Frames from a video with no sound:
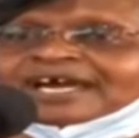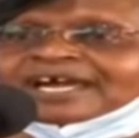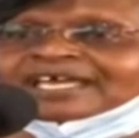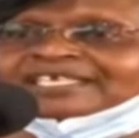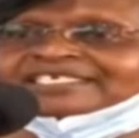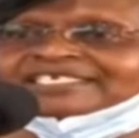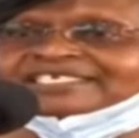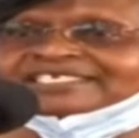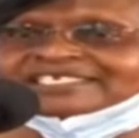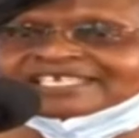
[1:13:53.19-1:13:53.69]

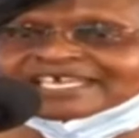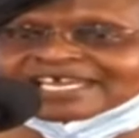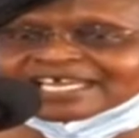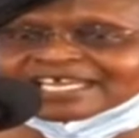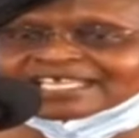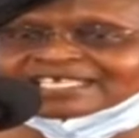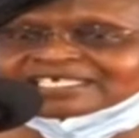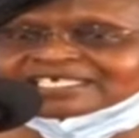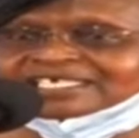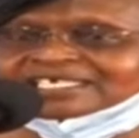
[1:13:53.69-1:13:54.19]
And
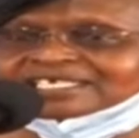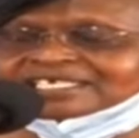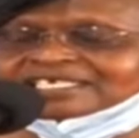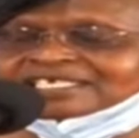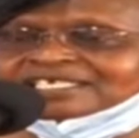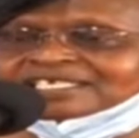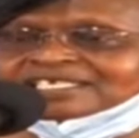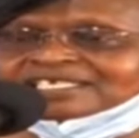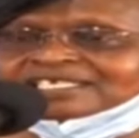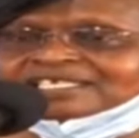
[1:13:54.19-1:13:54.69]
Dad
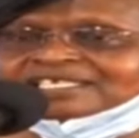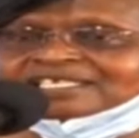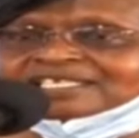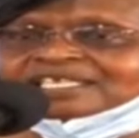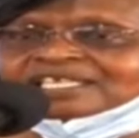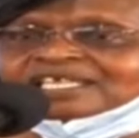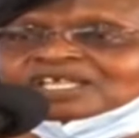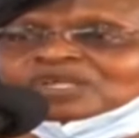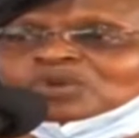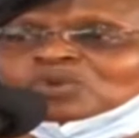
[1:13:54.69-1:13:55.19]

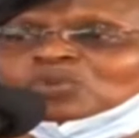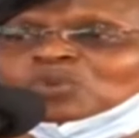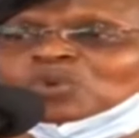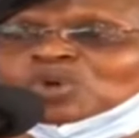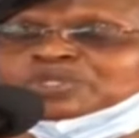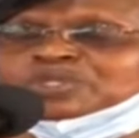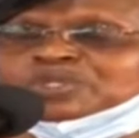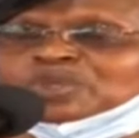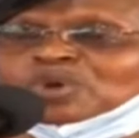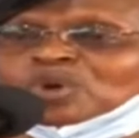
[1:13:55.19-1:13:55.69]

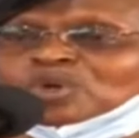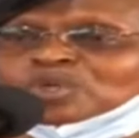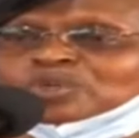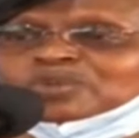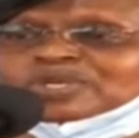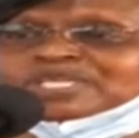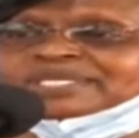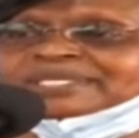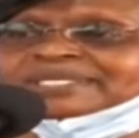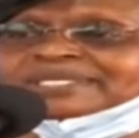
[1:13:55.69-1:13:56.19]
was
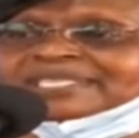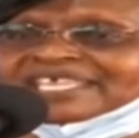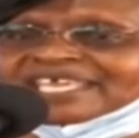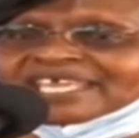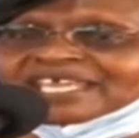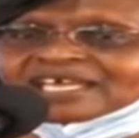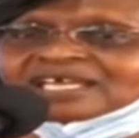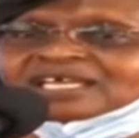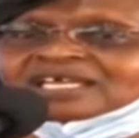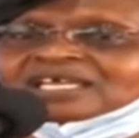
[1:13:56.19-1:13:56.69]
always
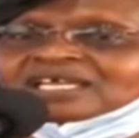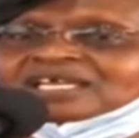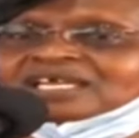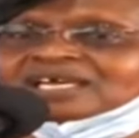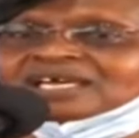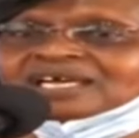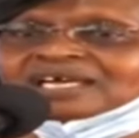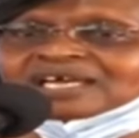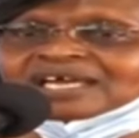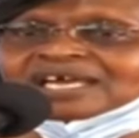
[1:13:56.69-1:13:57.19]
there
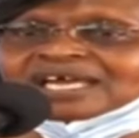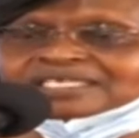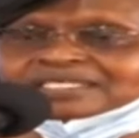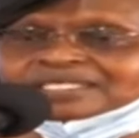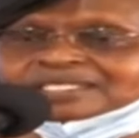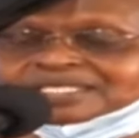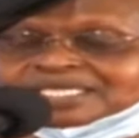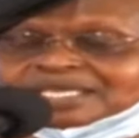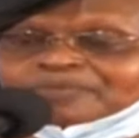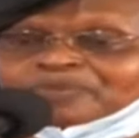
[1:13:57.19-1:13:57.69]

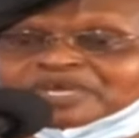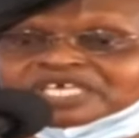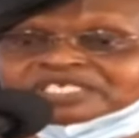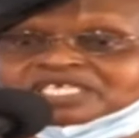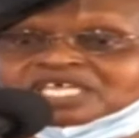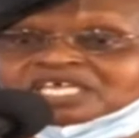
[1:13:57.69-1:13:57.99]
at supper